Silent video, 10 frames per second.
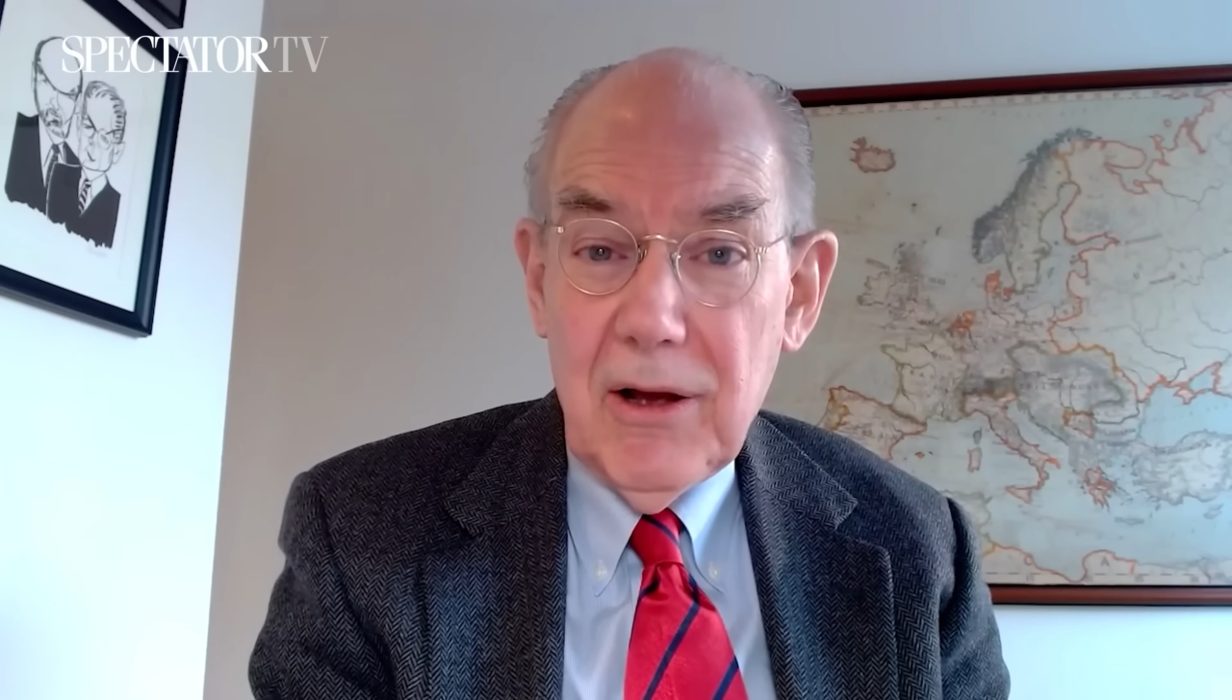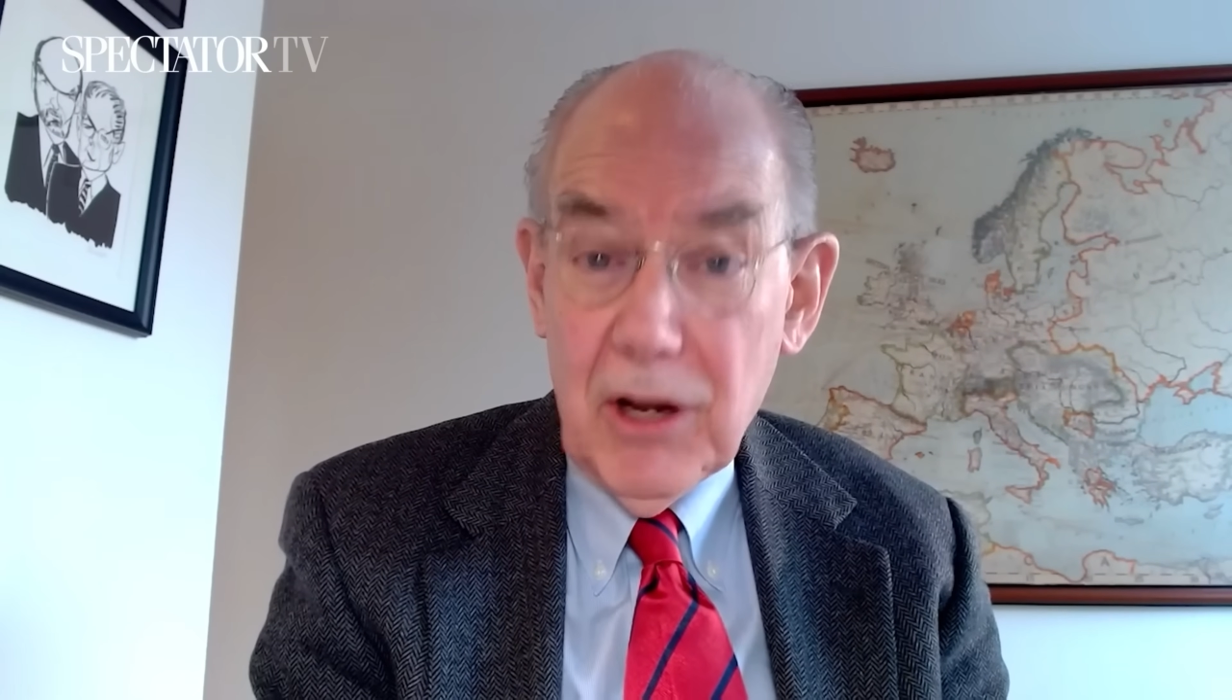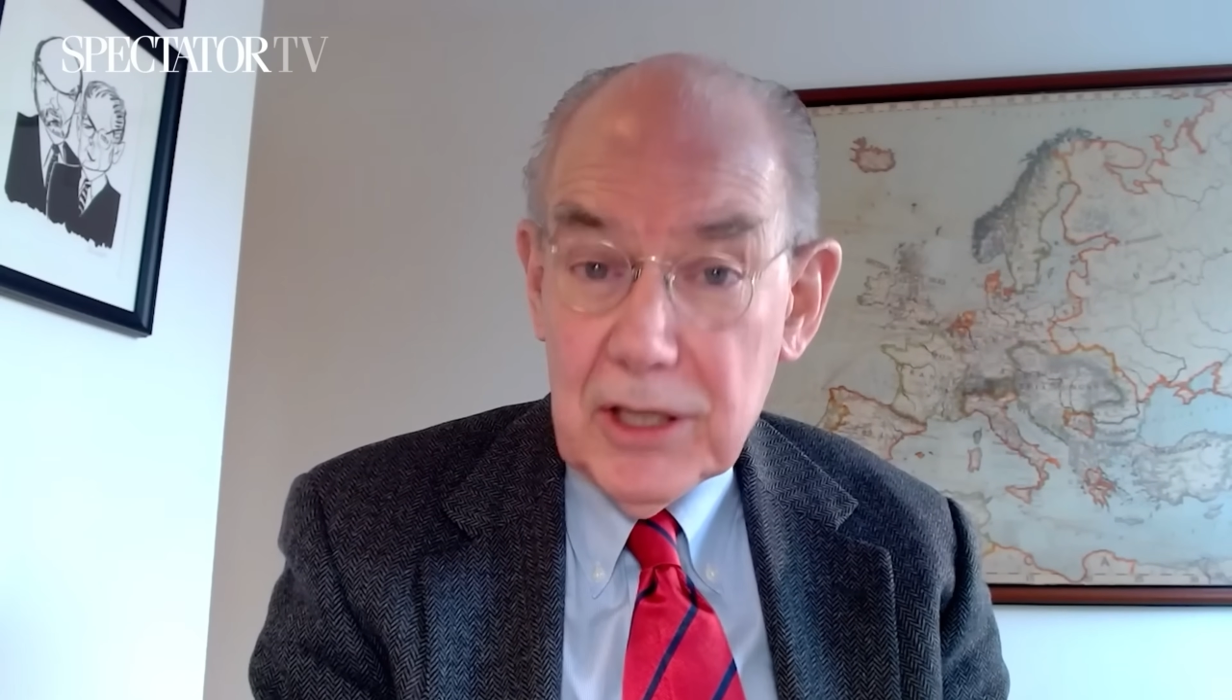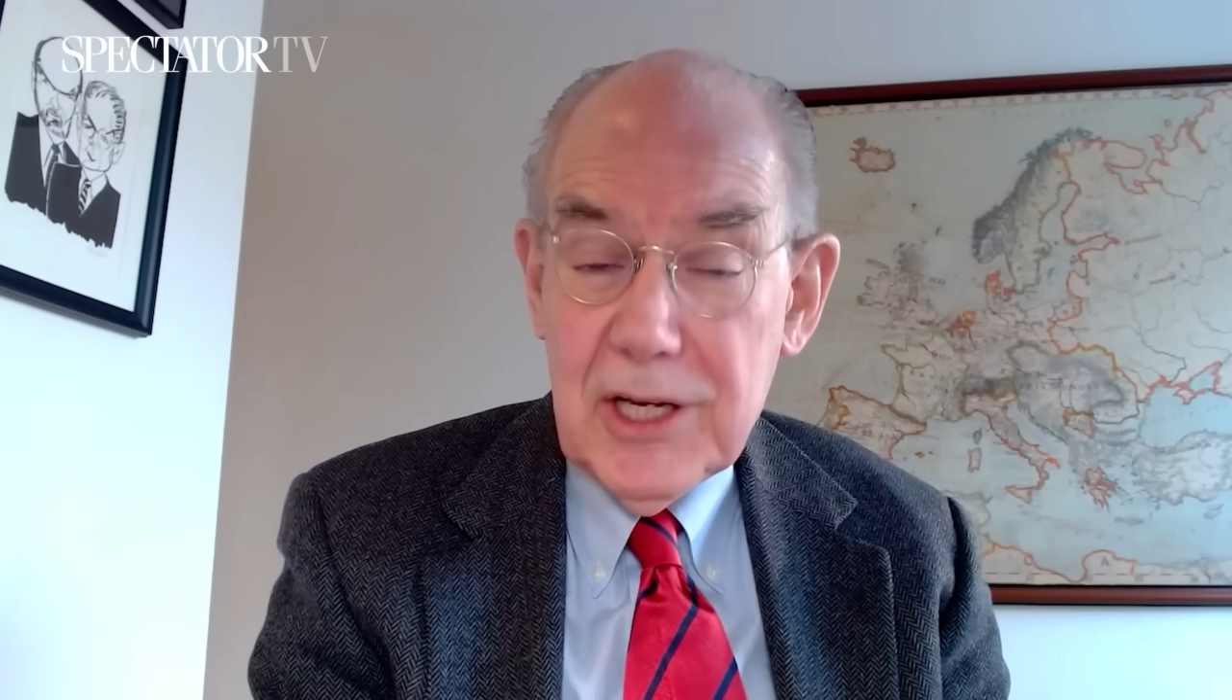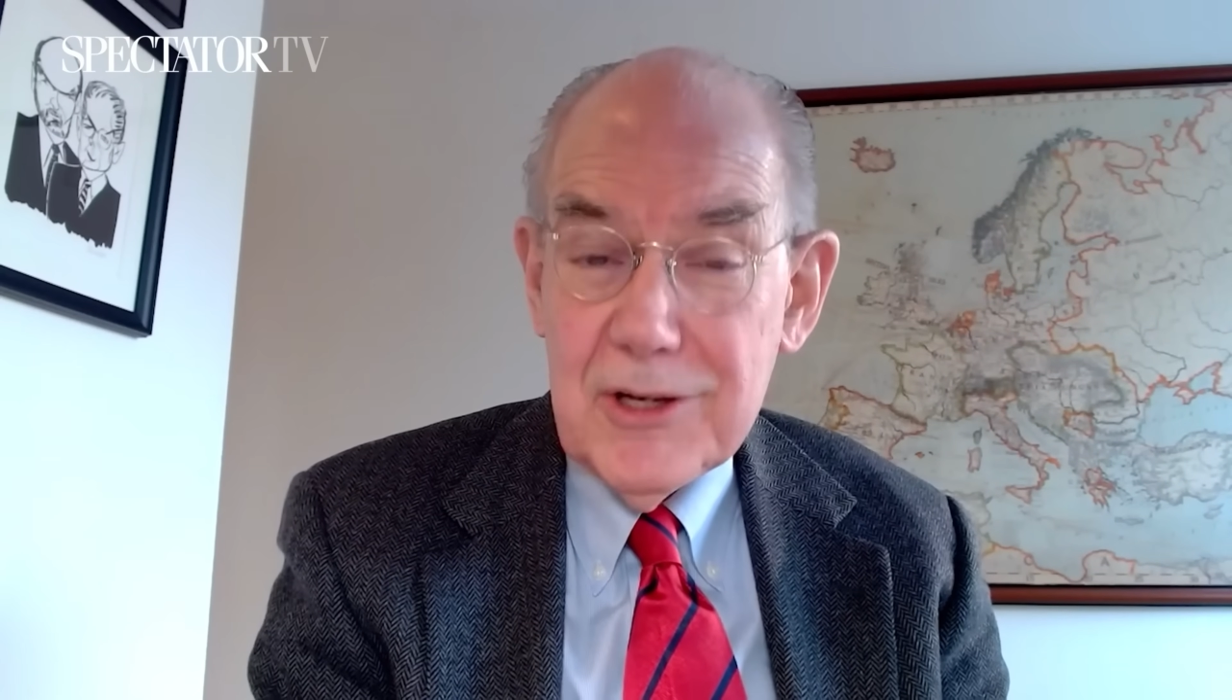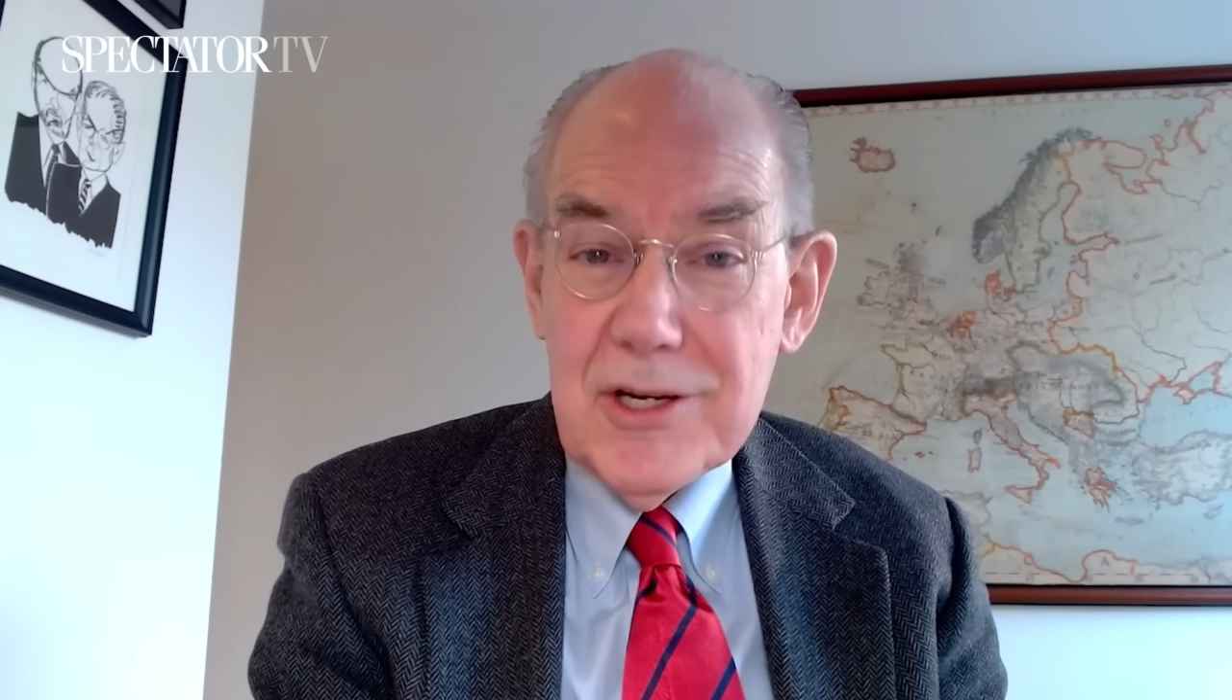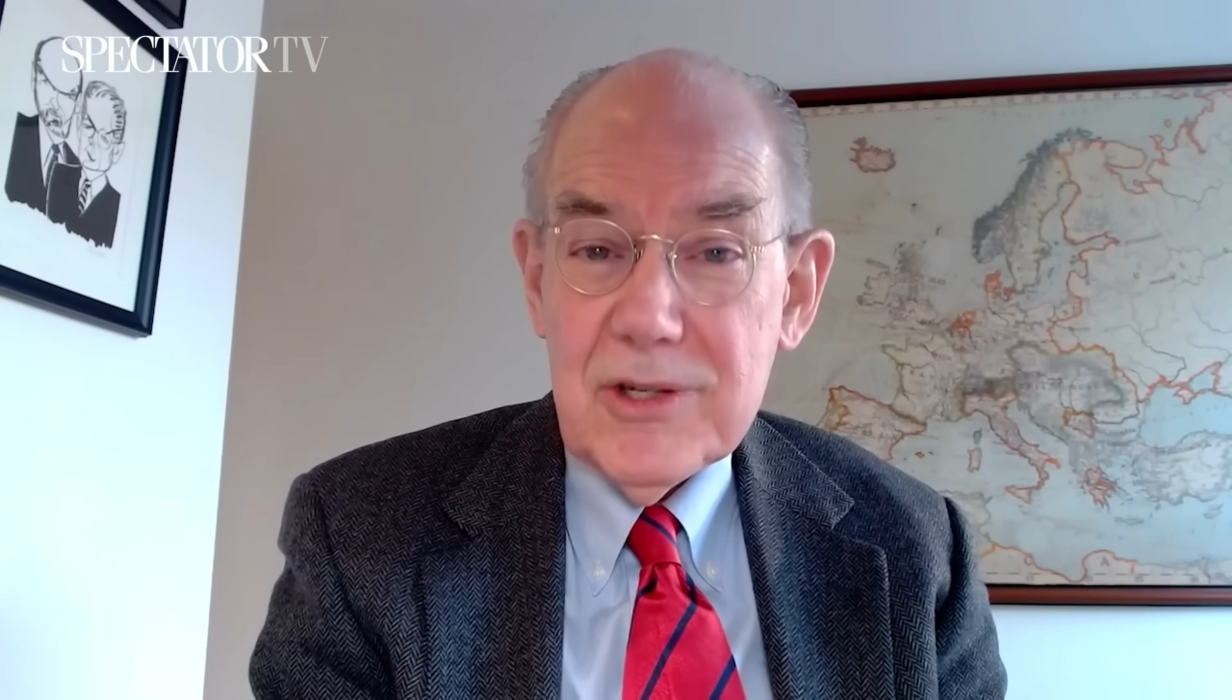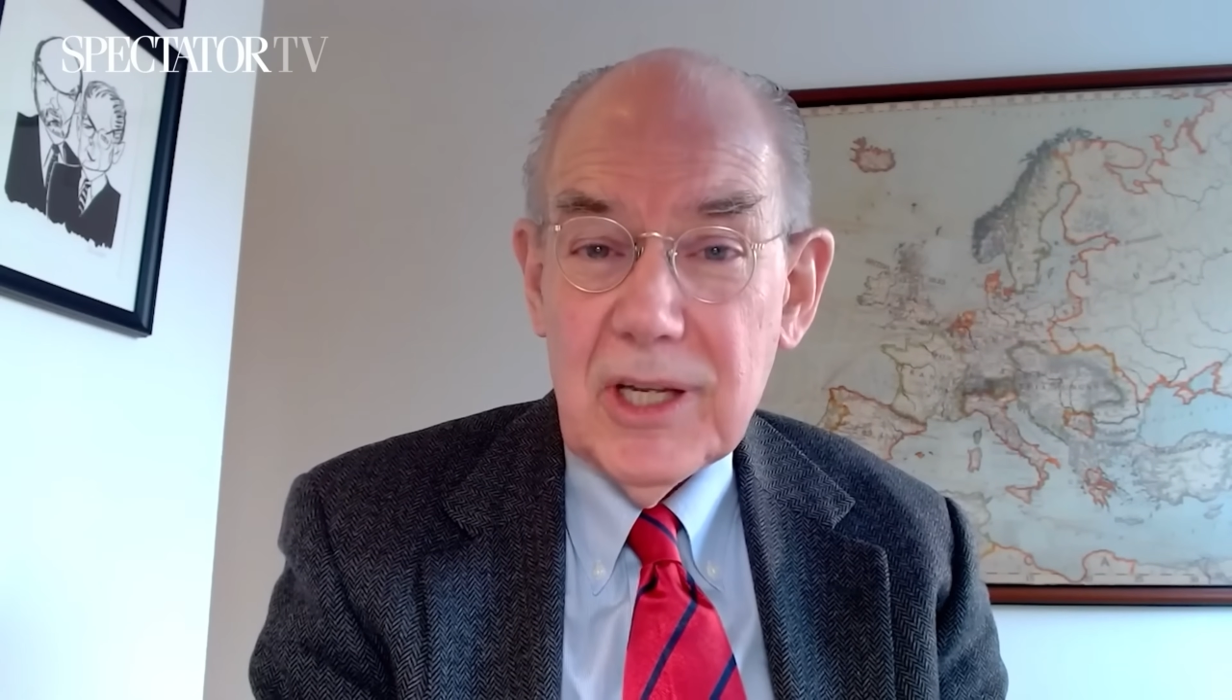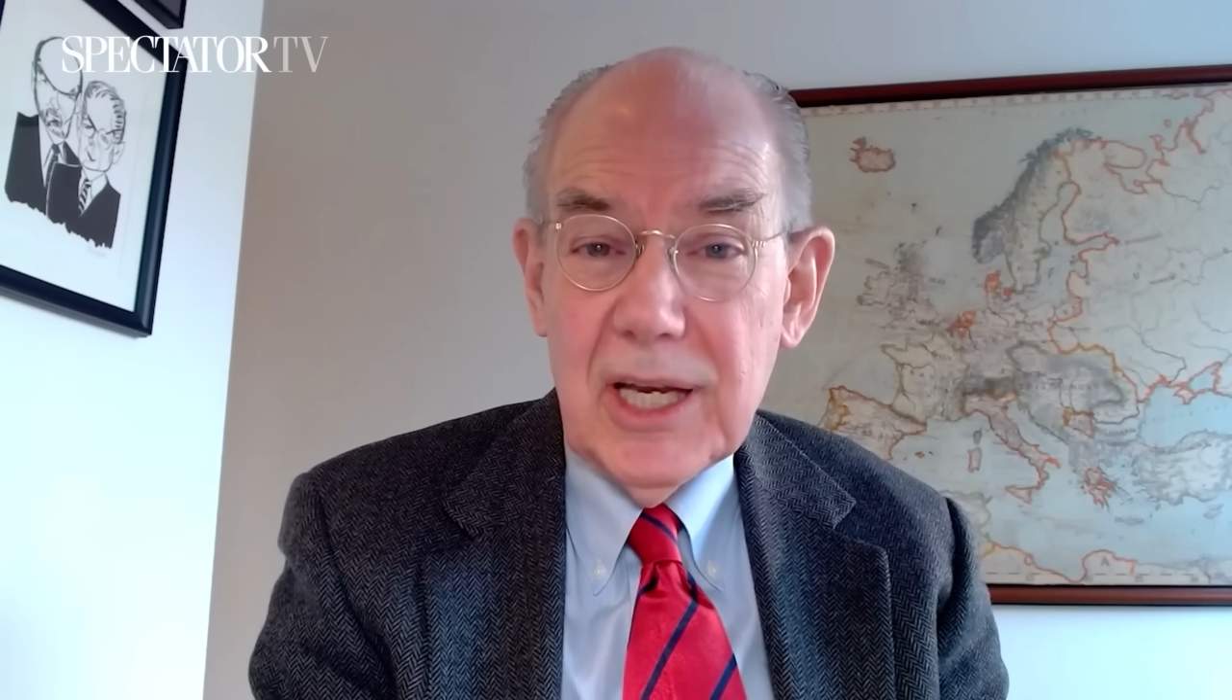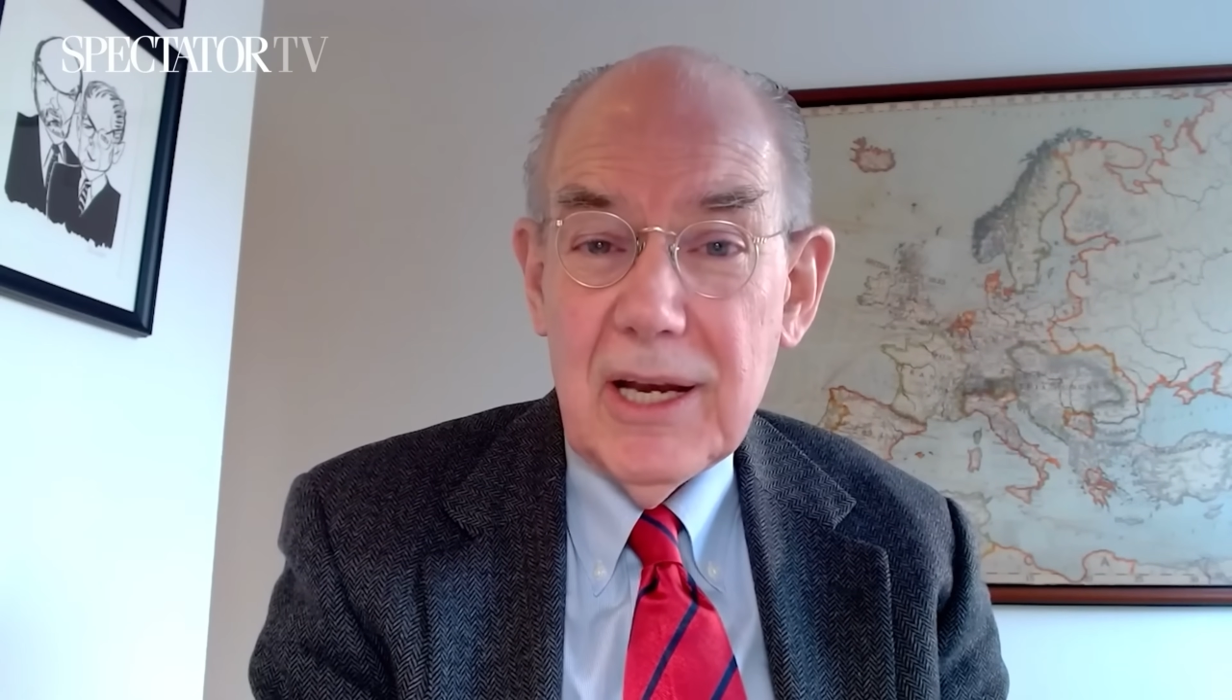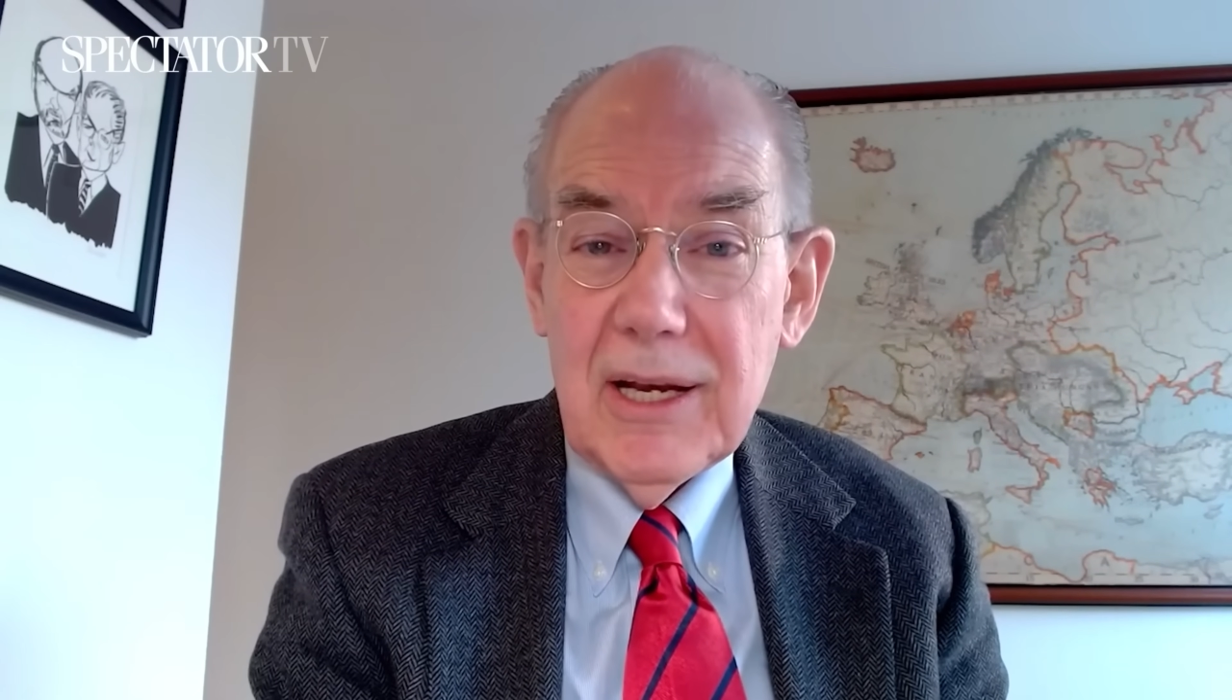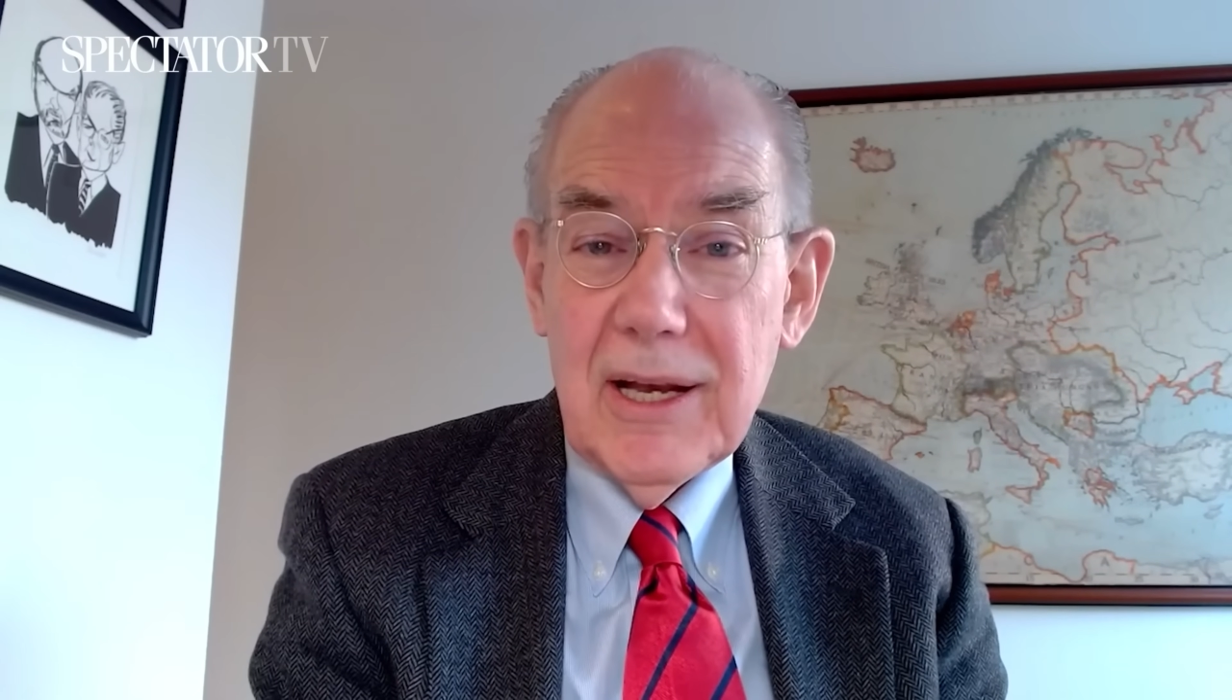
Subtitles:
unconditionally.